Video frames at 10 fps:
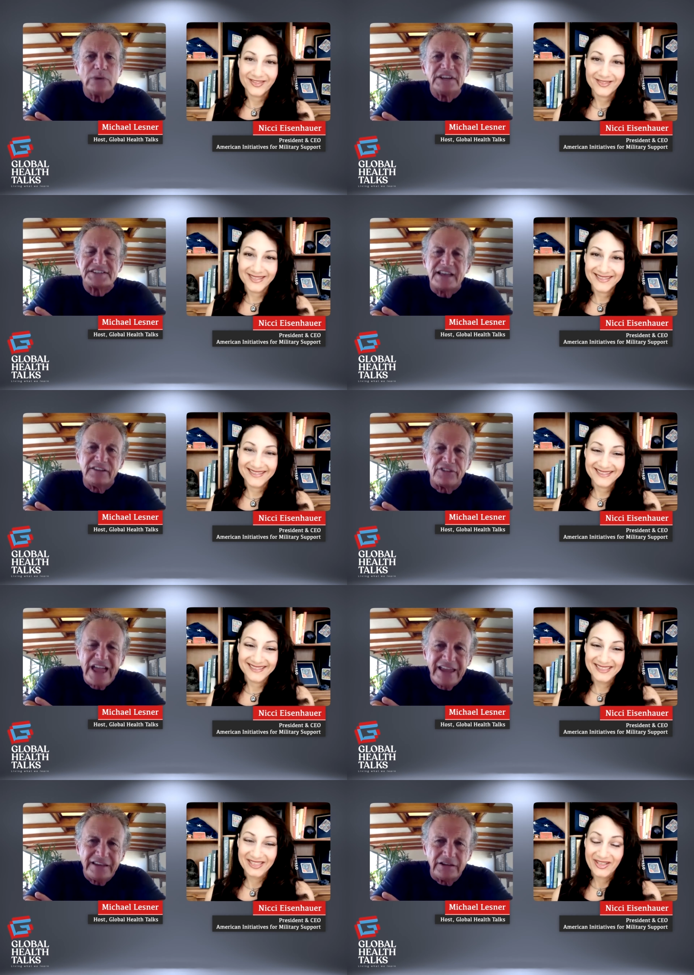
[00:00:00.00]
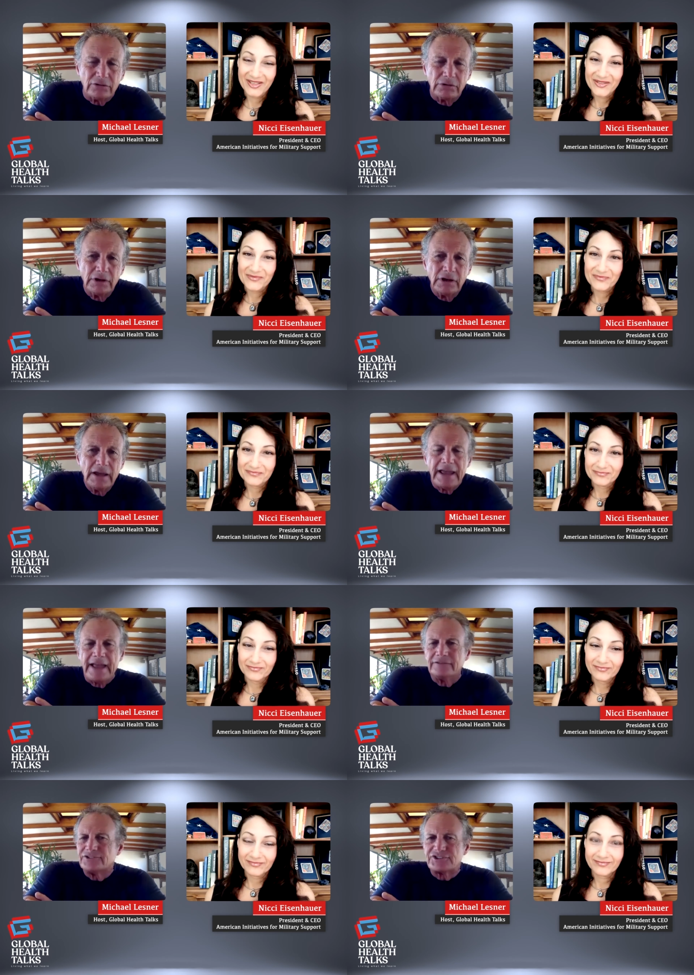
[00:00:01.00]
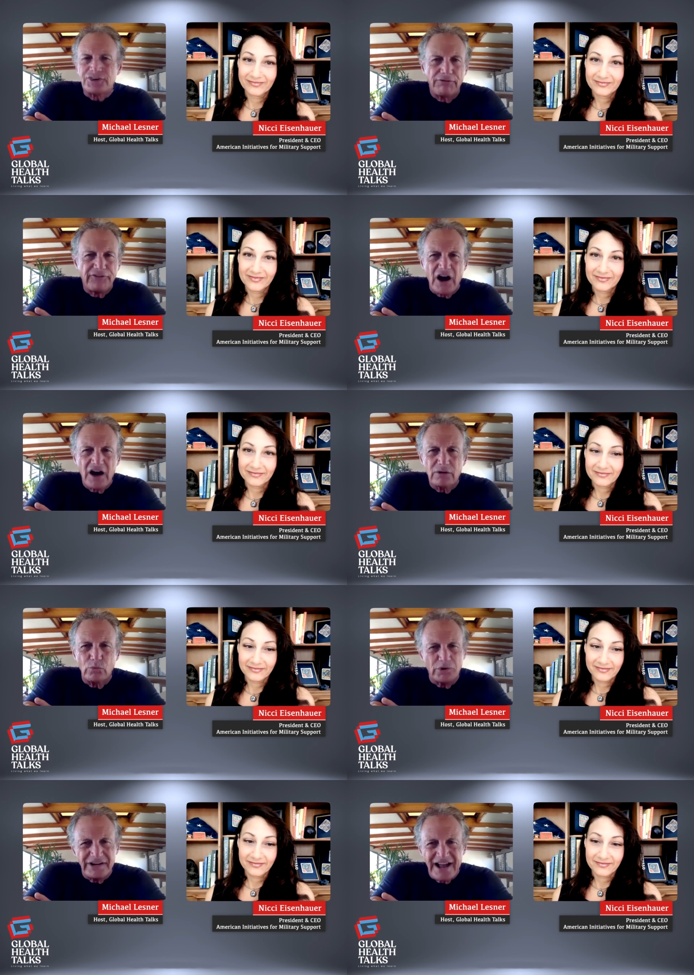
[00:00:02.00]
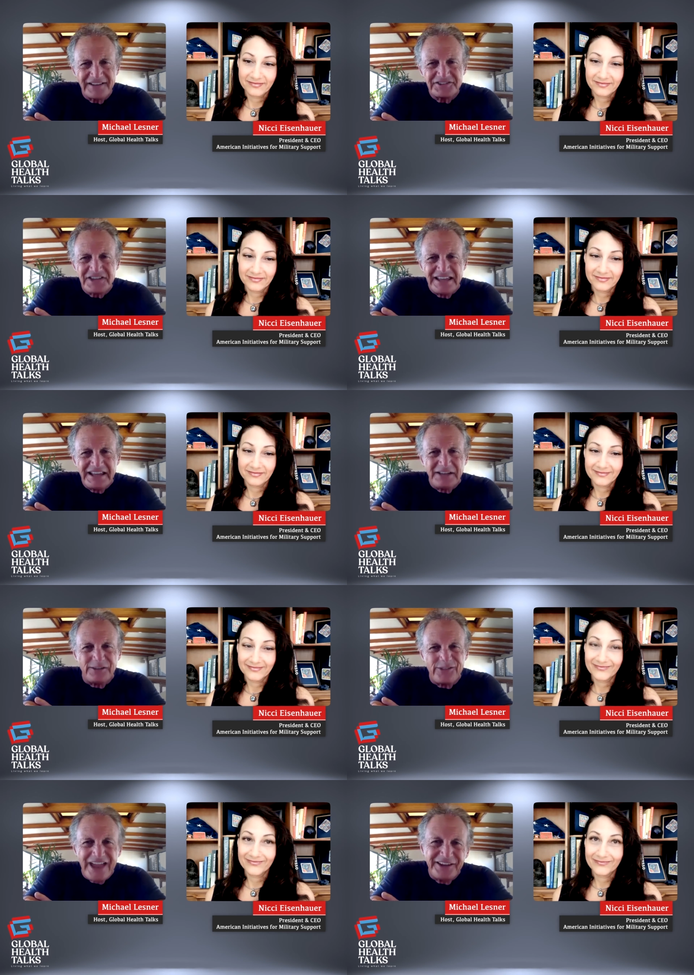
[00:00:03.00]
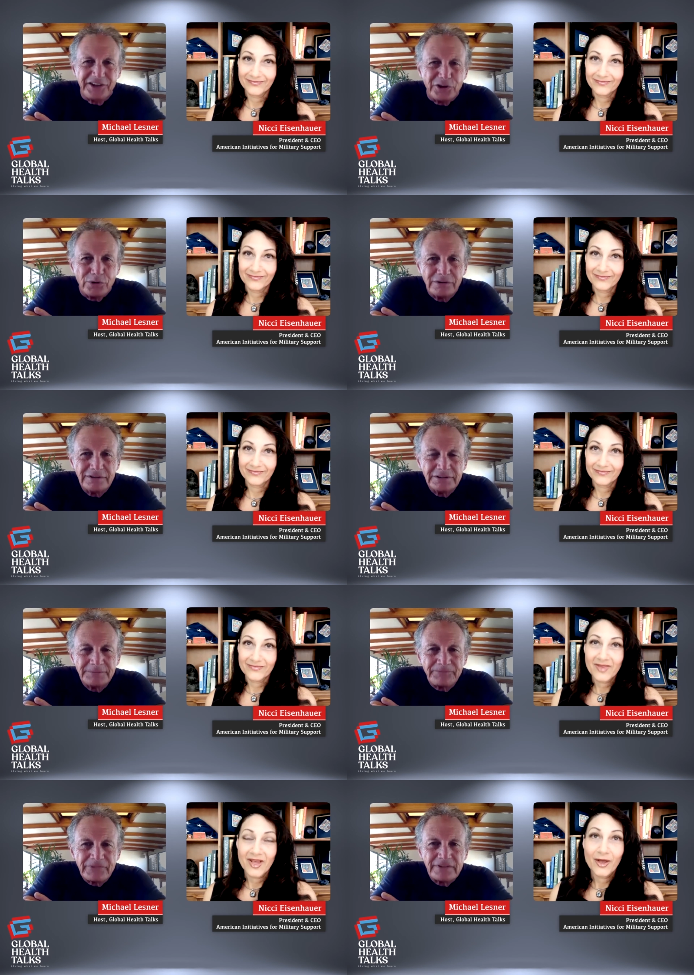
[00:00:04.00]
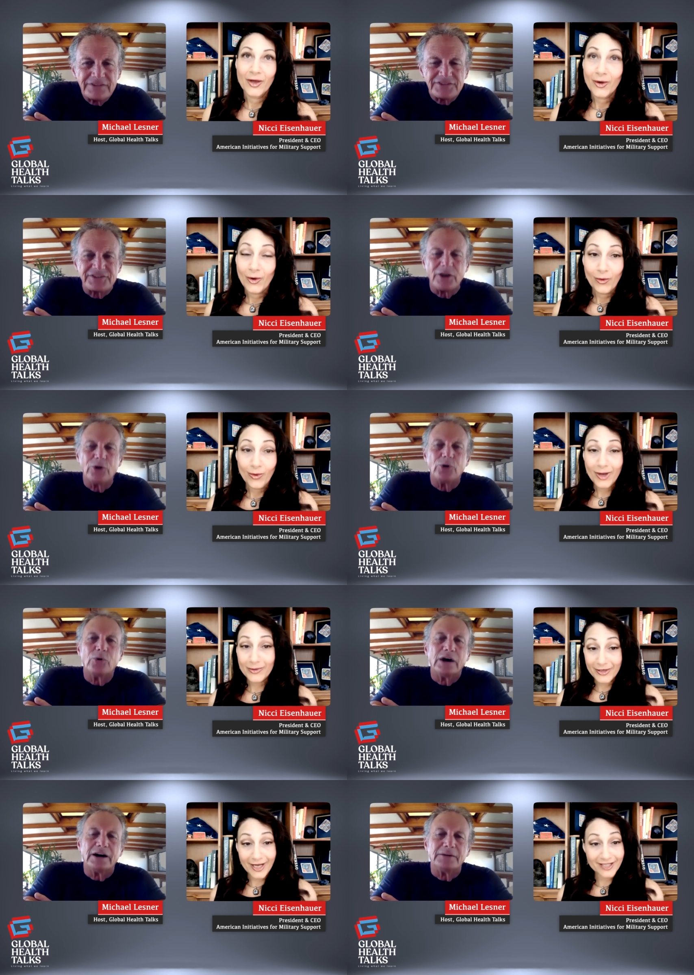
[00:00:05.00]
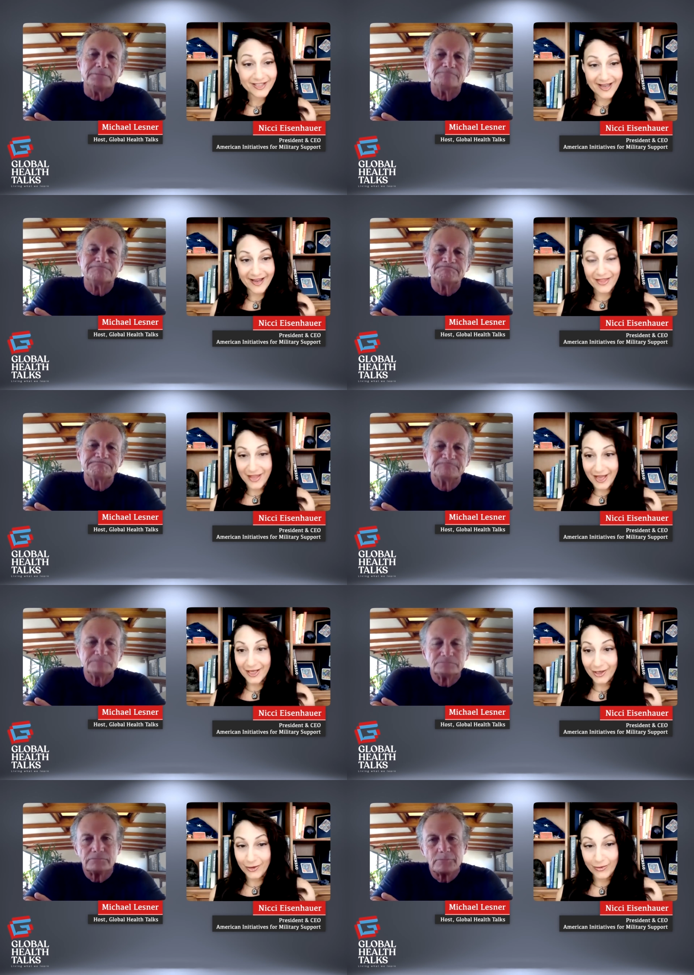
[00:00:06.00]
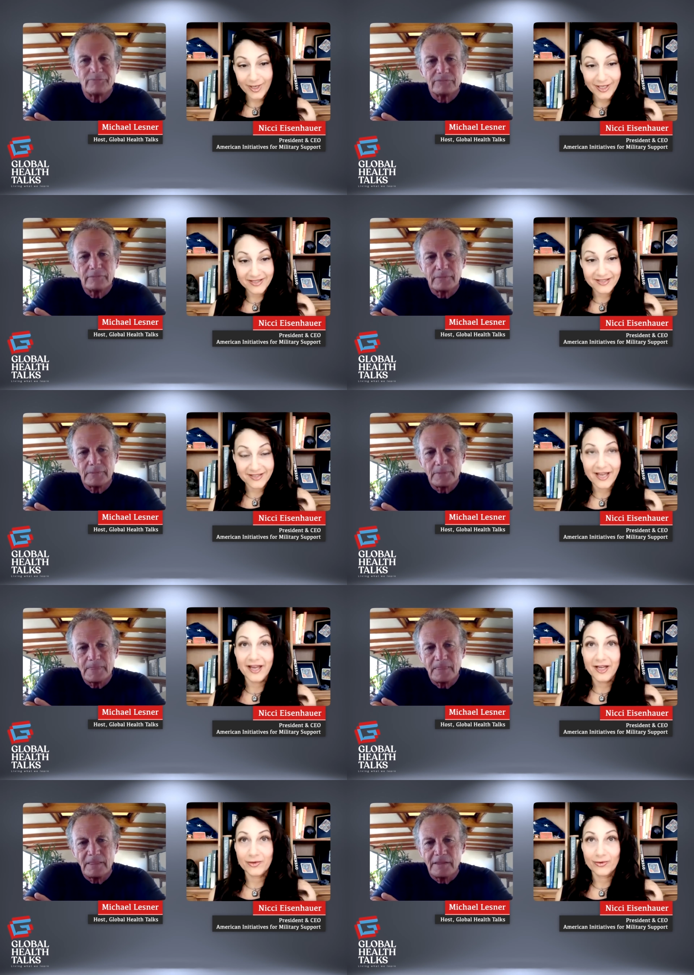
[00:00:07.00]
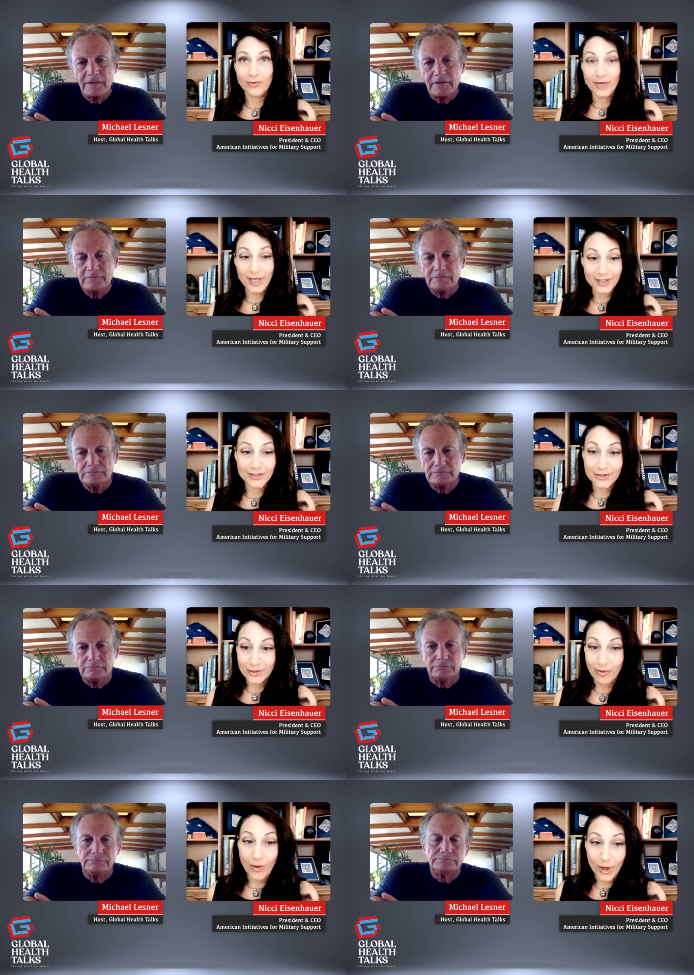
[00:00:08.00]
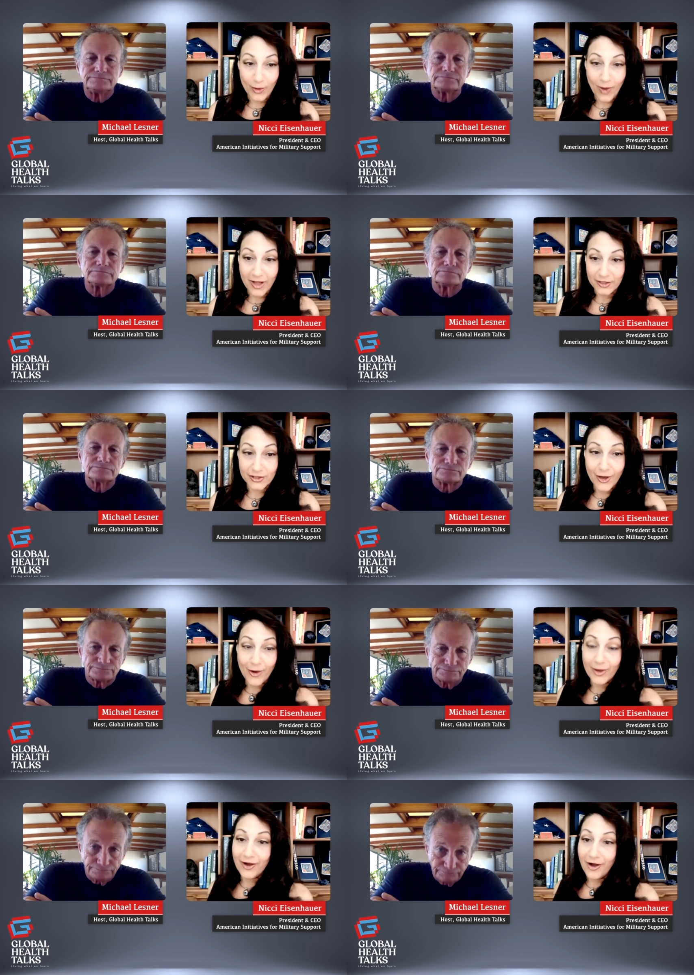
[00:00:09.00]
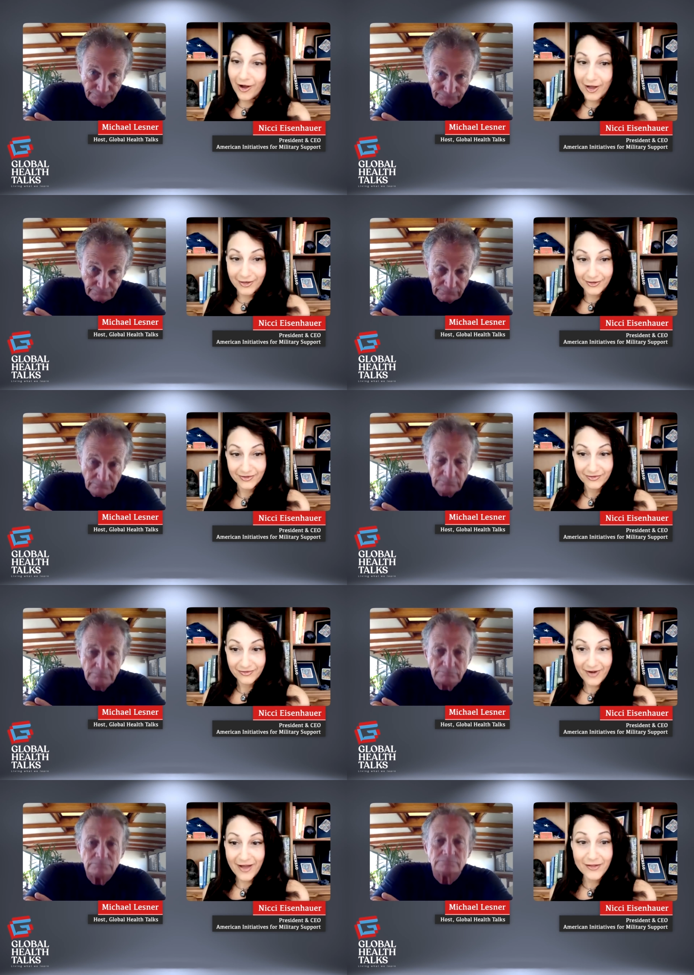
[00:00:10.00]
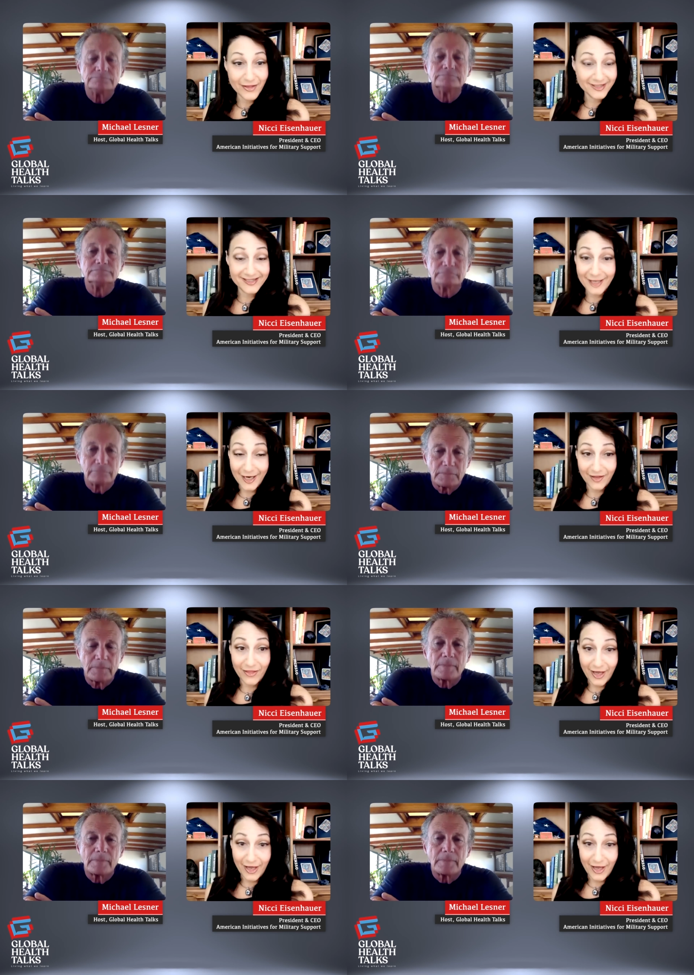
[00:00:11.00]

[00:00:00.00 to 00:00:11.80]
Speaker 1: say thank you? And so far, we're not saying thank you. So, well,
Speaker 2: we're not um, saying thank you. We need to say, we need to support it while it's going on rather than saying